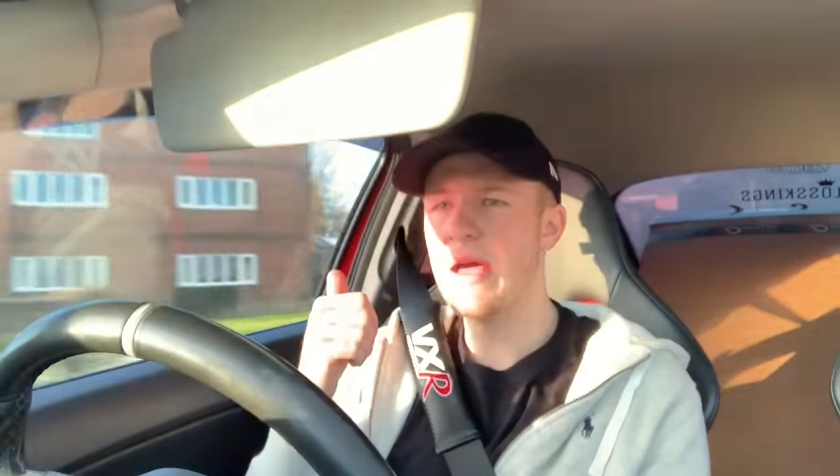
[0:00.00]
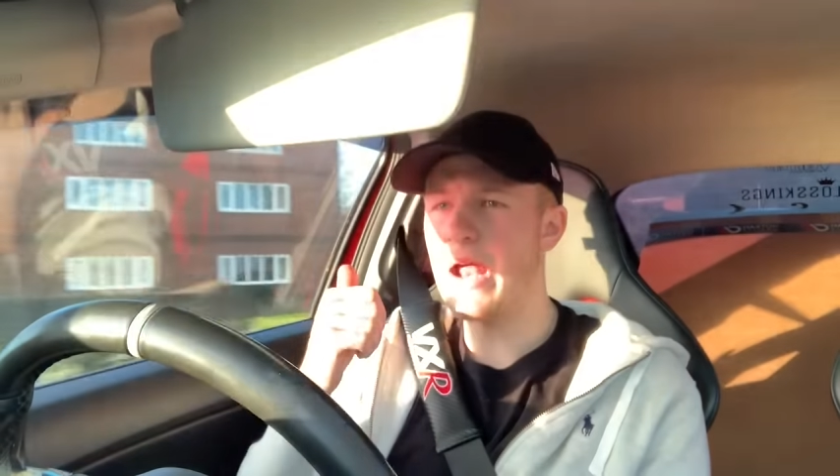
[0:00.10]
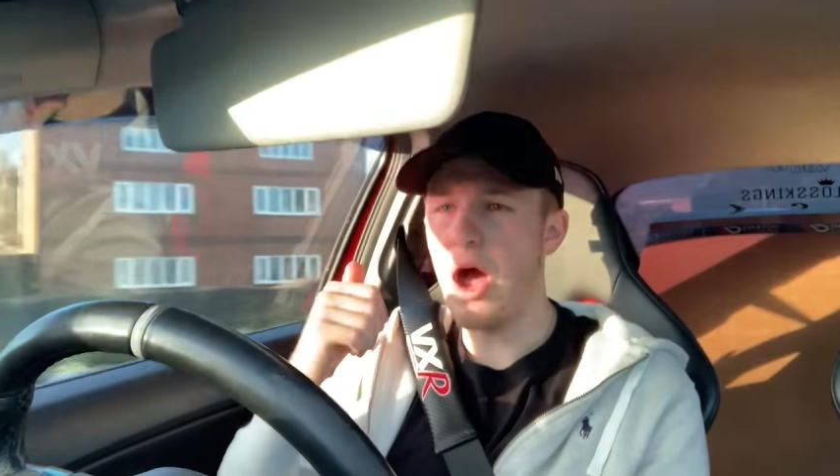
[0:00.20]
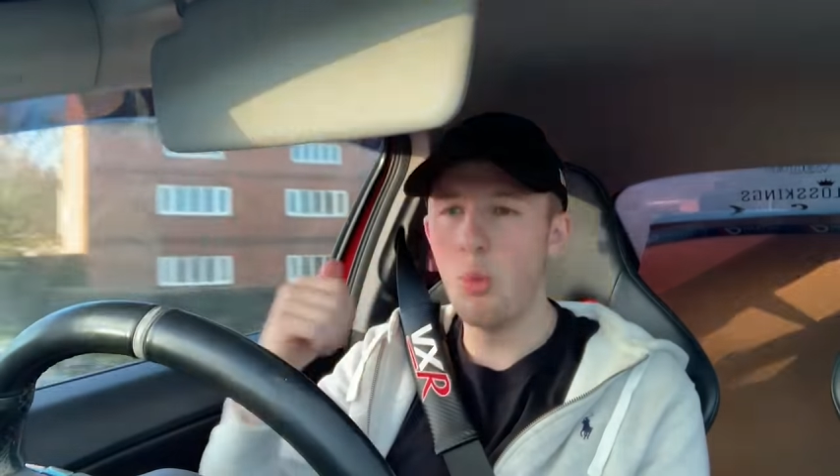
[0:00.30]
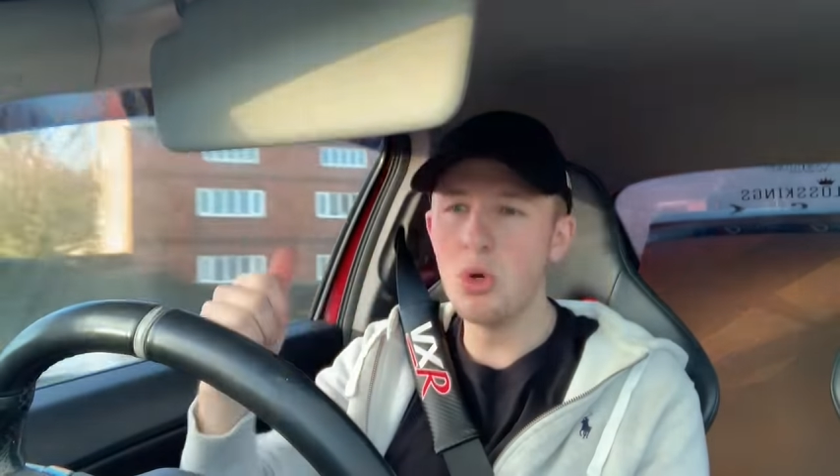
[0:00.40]

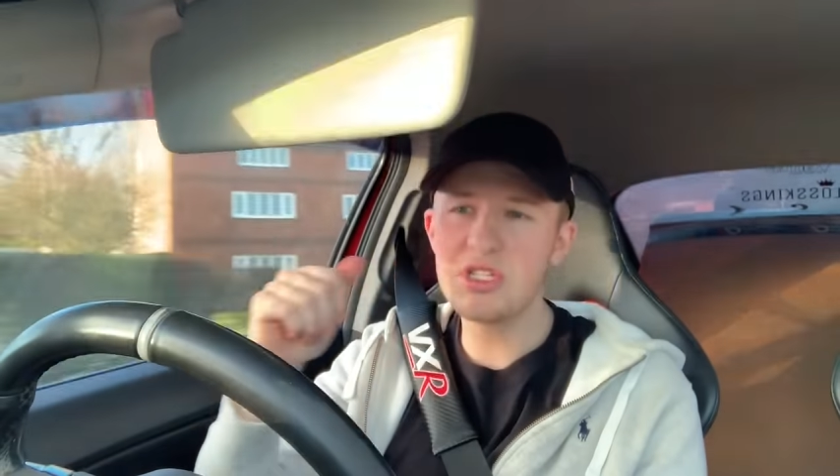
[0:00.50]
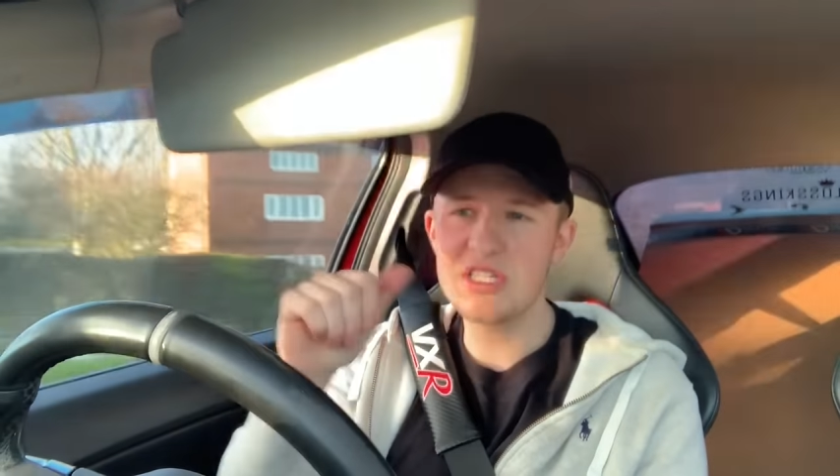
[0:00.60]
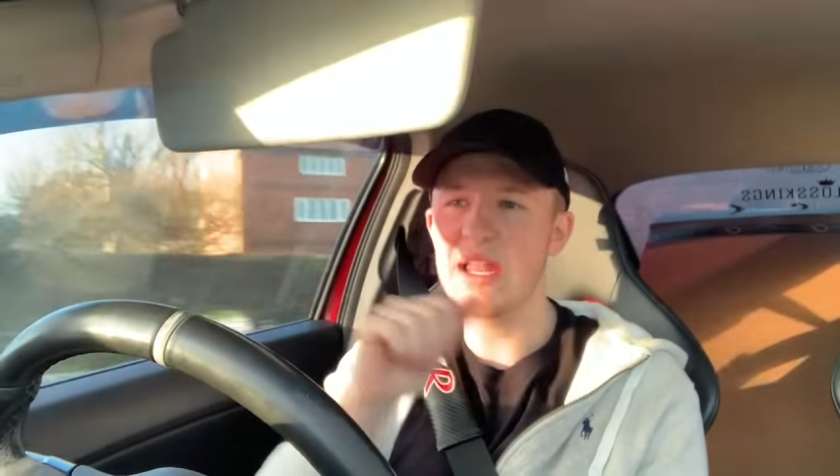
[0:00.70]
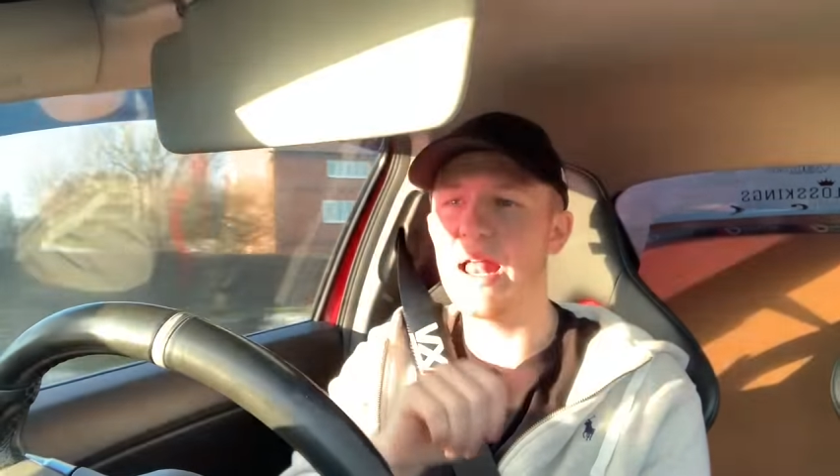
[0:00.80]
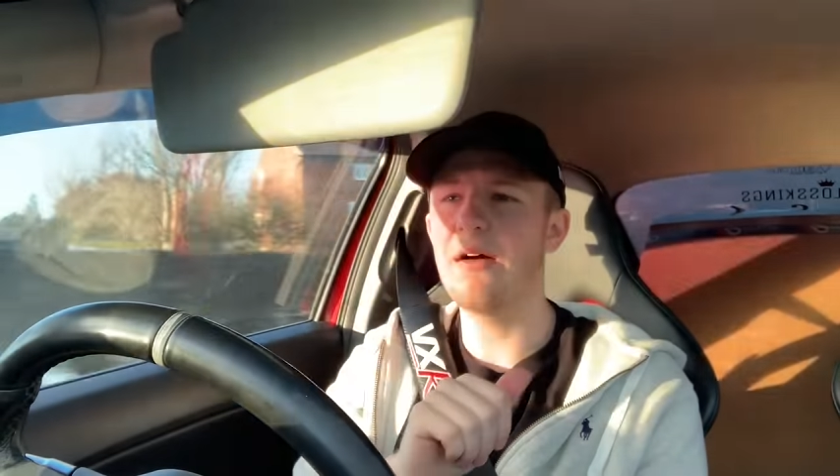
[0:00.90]
then I would
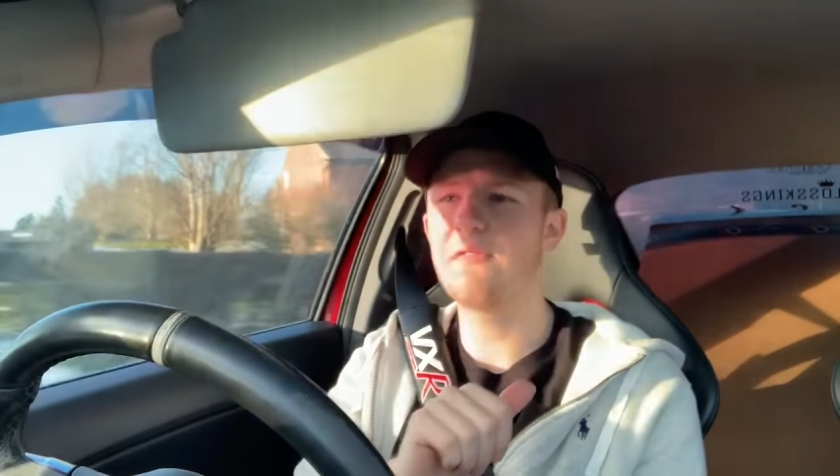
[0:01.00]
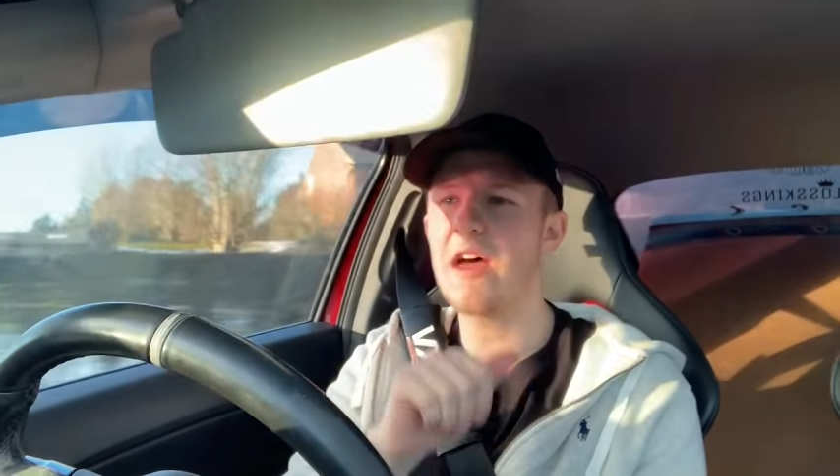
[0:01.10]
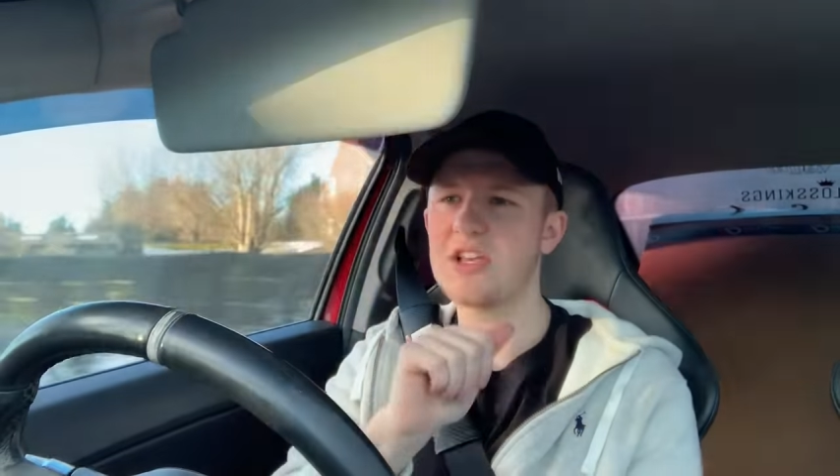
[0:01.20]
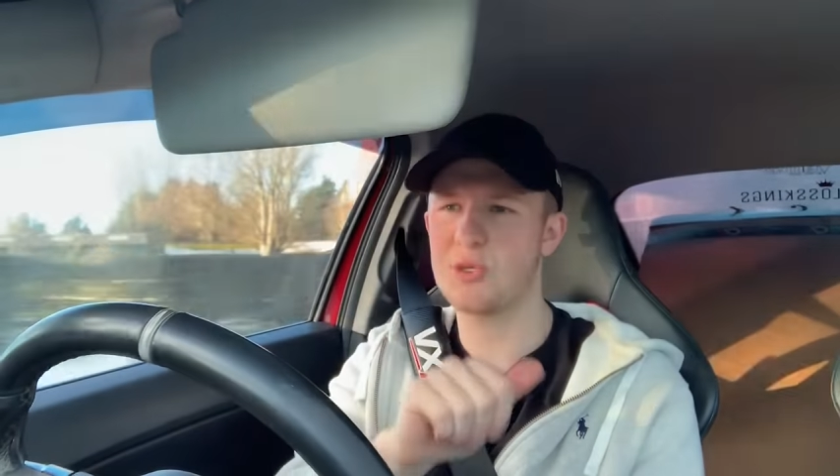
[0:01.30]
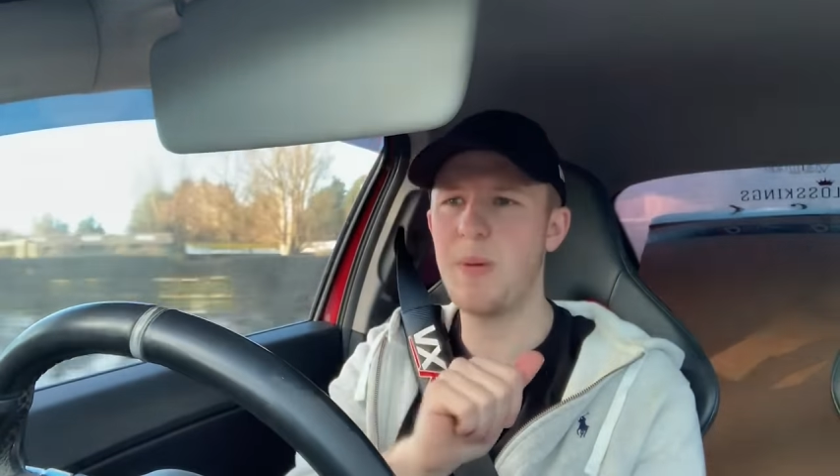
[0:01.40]
still have
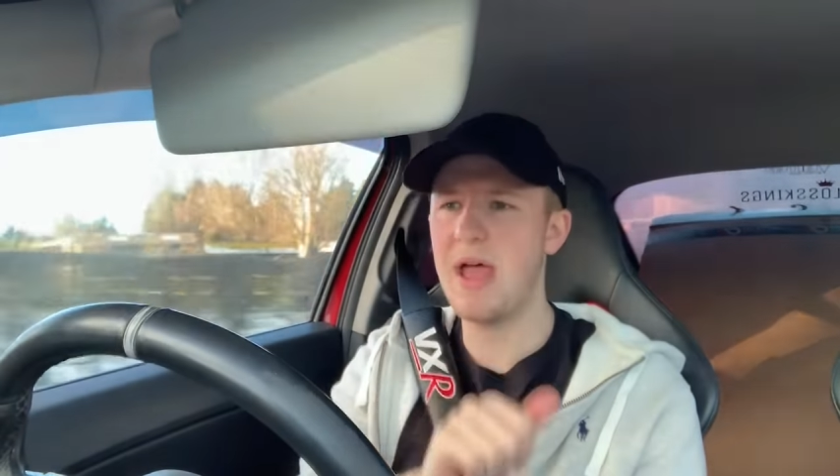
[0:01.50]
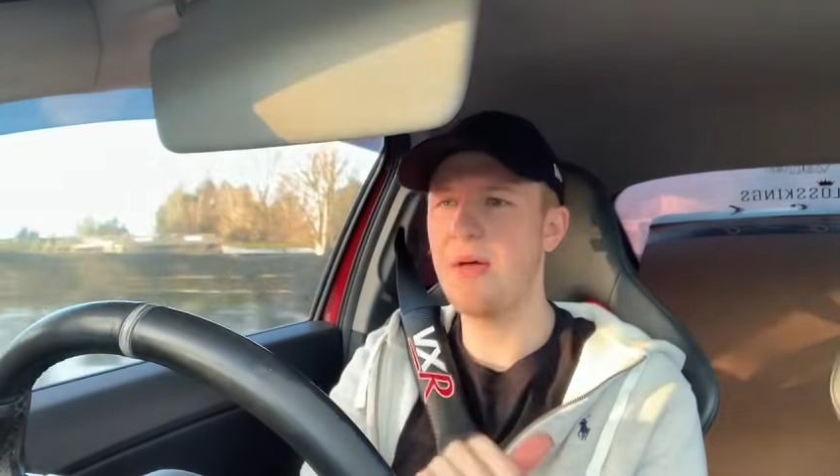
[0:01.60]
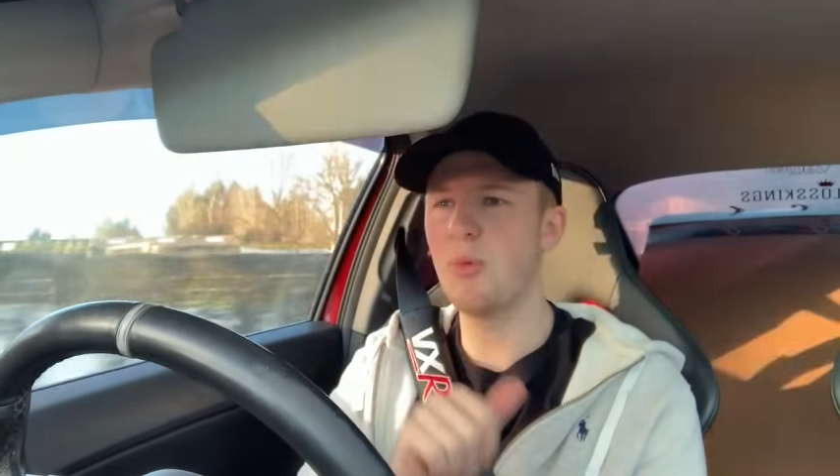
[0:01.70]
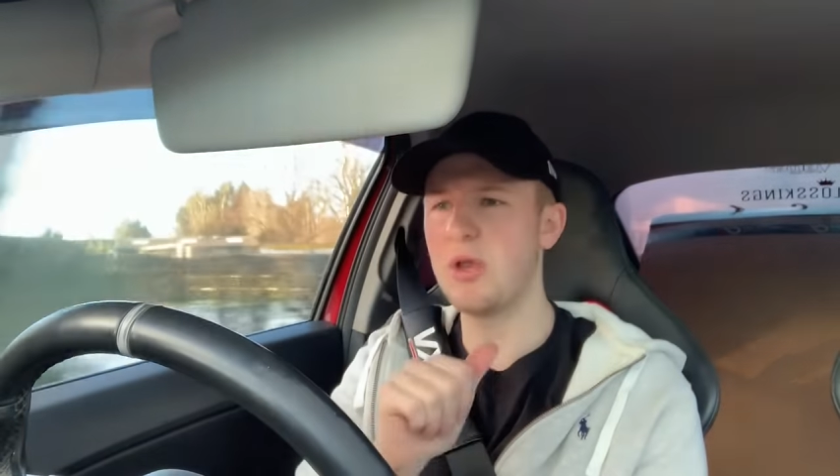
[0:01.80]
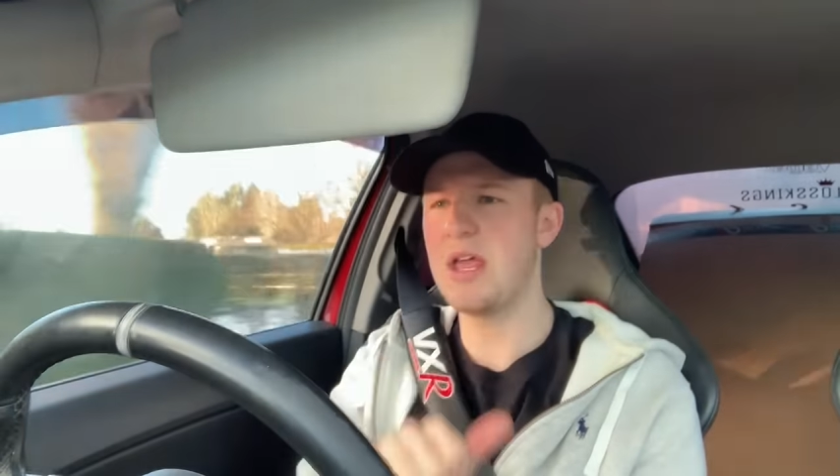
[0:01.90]
that
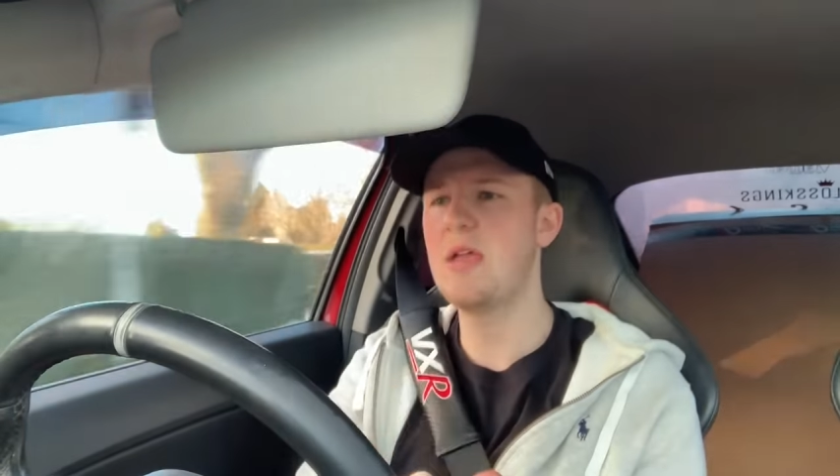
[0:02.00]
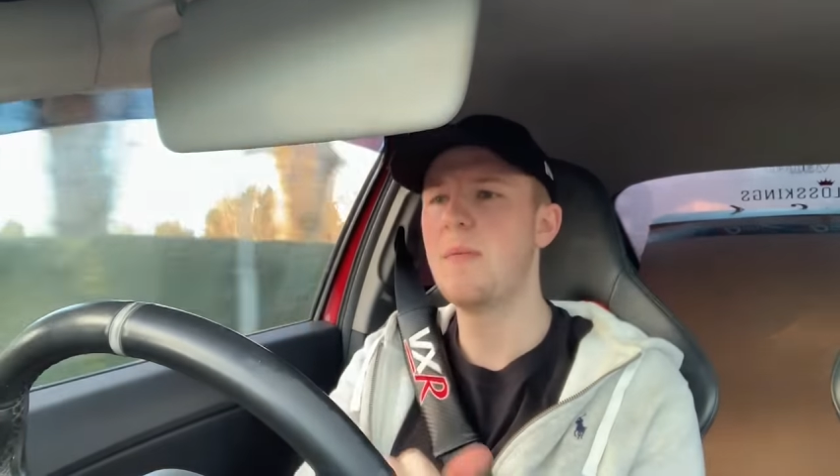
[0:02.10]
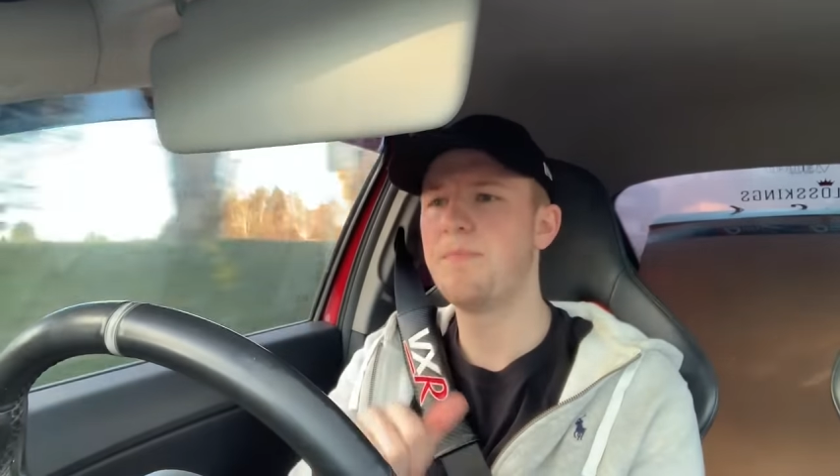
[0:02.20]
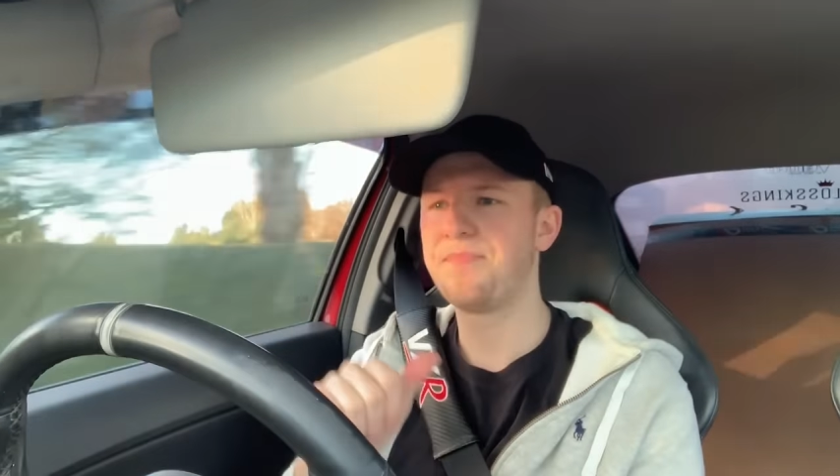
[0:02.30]
spare money